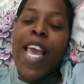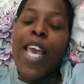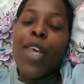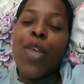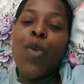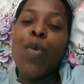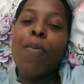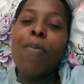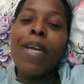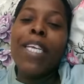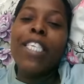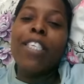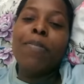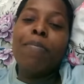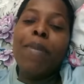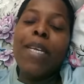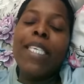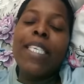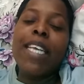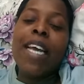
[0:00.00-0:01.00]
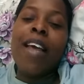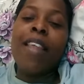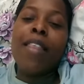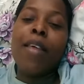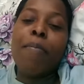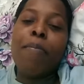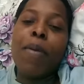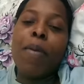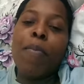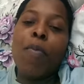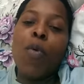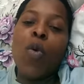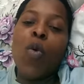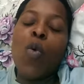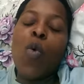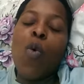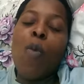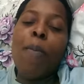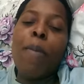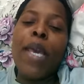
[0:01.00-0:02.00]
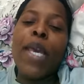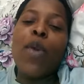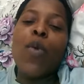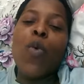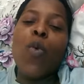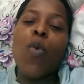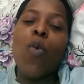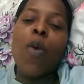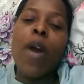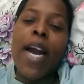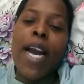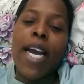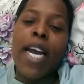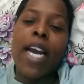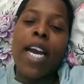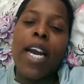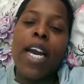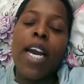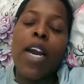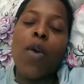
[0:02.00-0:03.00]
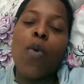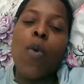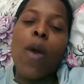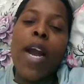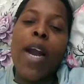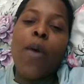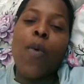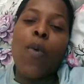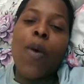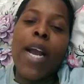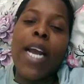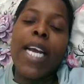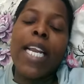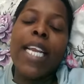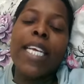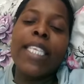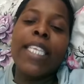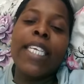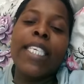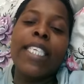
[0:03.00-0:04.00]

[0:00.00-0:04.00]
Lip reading: You might meet other people who make you work. Like they